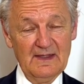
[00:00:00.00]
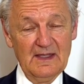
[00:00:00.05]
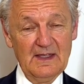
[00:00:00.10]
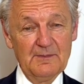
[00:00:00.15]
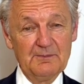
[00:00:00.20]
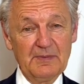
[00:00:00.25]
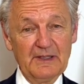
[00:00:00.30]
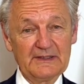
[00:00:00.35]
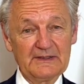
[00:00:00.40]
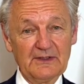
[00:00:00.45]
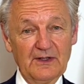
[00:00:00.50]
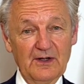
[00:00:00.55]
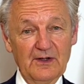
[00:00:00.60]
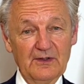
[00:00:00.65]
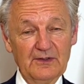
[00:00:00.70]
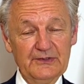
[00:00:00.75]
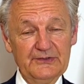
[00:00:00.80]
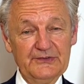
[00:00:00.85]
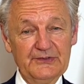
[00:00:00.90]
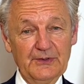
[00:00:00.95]
but
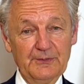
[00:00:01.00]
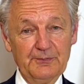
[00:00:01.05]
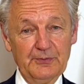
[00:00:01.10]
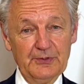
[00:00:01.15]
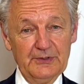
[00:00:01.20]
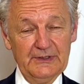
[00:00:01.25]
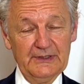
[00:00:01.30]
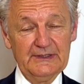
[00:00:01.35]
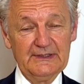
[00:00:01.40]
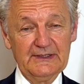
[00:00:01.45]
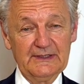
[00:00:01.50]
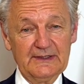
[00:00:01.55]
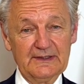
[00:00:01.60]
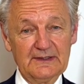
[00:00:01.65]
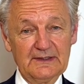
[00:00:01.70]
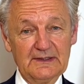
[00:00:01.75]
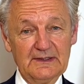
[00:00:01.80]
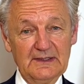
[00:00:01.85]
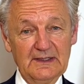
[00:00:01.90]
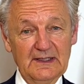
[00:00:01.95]
also
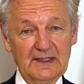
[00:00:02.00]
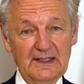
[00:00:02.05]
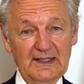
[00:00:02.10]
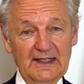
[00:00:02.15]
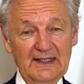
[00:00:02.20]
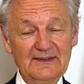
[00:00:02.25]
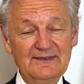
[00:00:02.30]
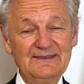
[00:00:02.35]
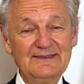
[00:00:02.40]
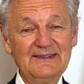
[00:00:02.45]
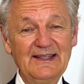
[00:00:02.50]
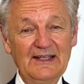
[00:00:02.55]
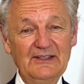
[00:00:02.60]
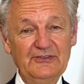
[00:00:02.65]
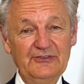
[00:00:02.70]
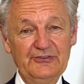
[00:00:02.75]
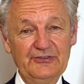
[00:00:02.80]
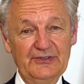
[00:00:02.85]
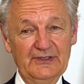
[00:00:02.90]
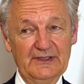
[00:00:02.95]
political,
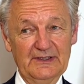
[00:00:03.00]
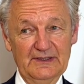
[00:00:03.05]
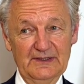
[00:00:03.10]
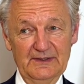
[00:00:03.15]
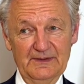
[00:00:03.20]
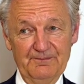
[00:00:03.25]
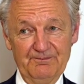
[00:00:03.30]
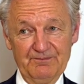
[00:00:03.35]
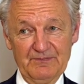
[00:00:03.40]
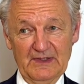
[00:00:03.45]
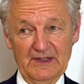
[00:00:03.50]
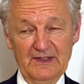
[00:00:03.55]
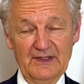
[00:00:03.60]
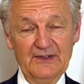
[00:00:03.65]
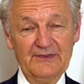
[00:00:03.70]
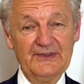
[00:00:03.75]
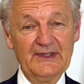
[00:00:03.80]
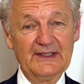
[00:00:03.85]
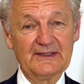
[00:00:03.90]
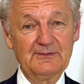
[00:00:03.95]
essential
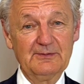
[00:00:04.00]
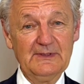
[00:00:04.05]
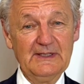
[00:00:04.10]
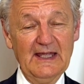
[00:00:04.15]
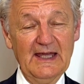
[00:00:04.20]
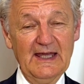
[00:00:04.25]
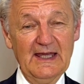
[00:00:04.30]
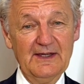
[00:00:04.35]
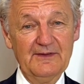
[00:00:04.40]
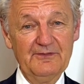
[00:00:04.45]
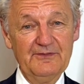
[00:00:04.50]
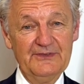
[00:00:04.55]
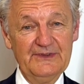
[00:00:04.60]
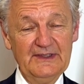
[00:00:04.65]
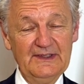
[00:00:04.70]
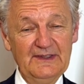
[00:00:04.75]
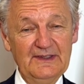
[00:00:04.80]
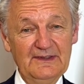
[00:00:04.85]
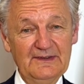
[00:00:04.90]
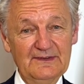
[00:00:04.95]
that we have
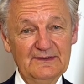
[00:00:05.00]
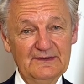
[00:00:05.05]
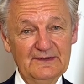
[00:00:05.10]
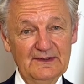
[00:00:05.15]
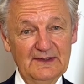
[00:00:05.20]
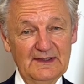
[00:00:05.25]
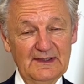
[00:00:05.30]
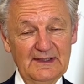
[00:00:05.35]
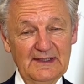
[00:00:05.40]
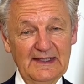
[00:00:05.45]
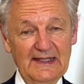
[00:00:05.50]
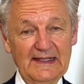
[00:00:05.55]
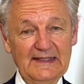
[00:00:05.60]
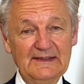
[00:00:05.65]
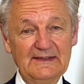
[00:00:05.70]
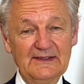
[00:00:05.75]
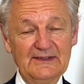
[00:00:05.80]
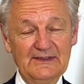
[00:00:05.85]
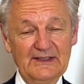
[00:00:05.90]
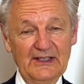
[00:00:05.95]
these
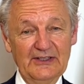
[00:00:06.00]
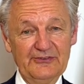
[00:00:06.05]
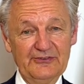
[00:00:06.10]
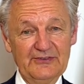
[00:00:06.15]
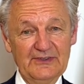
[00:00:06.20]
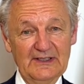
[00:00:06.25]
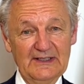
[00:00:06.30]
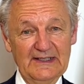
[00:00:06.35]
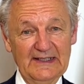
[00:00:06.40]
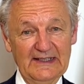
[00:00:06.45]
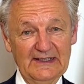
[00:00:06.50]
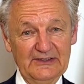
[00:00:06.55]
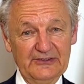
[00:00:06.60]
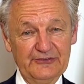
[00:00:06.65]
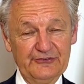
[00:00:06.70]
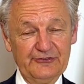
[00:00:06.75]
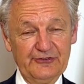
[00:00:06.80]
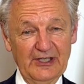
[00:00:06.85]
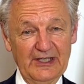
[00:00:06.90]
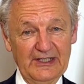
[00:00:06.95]
international
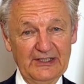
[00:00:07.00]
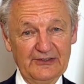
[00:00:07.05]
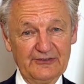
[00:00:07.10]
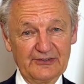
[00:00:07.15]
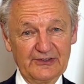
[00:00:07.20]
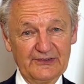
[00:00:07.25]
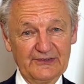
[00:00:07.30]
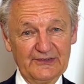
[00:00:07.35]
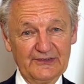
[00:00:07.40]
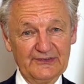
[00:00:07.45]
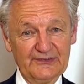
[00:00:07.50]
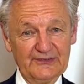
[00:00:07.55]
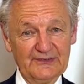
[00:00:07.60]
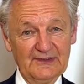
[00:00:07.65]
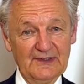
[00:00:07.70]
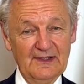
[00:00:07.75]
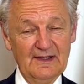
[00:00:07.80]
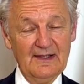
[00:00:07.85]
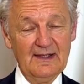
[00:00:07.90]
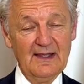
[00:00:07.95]
exchanges.
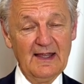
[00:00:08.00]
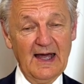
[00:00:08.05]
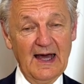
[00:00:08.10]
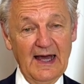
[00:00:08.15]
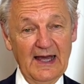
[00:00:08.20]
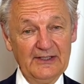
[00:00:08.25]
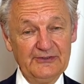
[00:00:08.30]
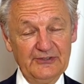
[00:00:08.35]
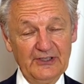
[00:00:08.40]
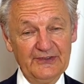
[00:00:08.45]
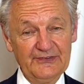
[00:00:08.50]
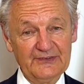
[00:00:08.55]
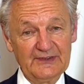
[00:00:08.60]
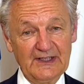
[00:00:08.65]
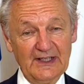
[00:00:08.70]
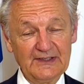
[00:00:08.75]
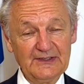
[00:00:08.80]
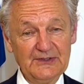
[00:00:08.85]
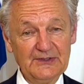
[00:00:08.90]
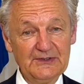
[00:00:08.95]
I just
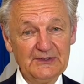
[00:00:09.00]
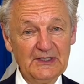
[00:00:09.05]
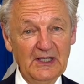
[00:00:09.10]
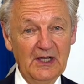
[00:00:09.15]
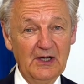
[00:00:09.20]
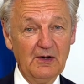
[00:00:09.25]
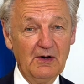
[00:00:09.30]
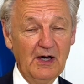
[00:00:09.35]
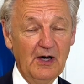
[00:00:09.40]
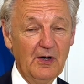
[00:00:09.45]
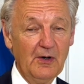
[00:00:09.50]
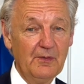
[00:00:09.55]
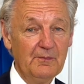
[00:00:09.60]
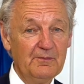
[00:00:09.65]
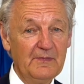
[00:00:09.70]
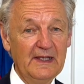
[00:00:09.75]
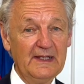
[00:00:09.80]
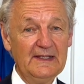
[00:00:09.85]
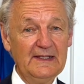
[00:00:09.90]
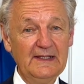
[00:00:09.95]
got to know how
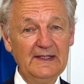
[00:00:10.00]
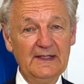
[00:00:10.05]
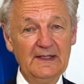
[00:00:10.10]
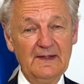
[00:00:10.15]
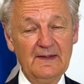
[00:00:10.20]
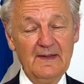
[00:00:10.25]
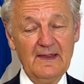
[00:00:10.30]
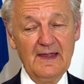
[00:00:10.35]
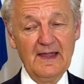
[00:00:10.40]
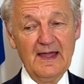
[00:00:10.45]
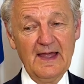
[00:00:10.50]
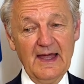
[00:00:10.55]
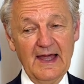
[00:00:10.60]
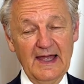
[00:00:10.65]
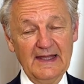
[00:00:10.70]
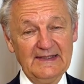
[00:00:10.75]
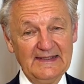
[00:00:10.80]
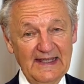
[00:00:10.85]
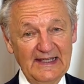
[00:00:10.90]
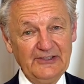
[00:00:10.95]
many
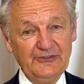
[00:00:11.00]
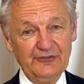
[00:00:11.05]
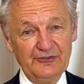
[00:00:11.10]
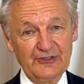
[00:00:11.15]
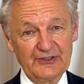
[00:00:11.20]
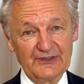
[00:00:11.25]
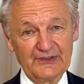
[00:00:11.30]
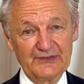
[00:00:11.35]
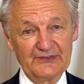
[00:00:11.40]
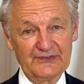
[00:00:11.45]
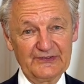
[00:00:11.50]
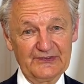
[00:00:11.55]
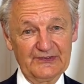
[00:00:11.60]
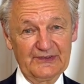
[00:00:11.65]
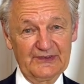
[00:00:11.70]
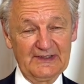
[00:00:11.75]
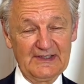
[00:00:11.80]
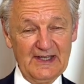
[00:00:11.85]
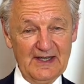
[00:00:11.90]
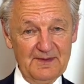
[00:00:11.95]
nations
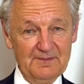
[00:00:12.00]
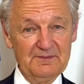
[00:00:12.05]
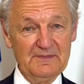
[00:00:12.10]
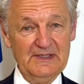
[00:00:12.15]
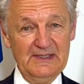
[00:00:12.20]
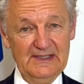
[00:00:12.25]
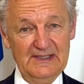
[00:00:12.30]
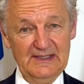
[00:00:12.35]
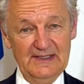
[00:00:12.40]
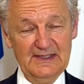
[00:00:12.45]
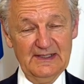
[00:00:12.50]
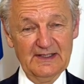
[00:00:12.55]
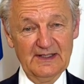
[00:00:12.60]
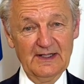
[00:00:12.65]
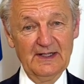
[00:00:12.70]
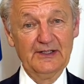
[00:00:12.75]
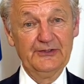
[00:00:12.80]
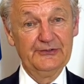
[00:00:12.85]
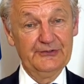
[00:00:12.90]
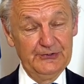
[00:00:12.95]
come
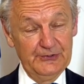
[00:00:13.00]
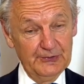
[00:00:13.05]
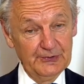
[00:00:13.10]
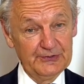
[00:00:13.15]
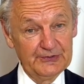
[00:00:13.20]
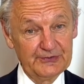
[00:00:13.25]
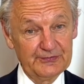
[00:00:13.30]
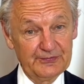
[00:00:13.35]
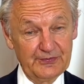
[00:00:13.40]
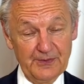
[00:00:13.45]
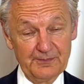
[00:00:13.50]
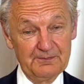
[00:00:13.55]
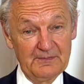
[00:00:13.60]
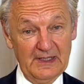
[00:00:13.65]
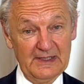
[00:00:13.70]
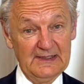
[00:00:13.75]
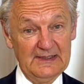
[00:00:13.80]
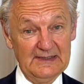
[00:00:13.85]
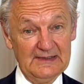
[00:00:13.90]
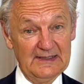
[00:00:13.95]
here, students from
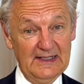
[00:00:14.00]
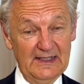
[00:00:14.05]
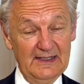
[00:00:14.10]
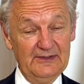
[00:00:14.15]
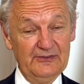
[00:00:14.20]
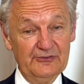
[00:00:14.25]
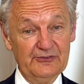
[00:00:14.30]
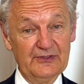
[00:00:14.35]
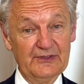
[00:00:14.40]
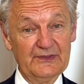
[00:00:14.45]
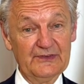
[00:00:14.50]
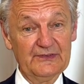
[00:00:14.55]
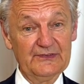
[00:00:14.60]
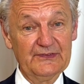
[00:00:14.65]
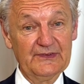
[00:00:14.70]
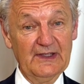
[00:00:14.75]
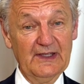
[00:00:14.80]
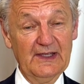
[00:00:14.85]
many nations,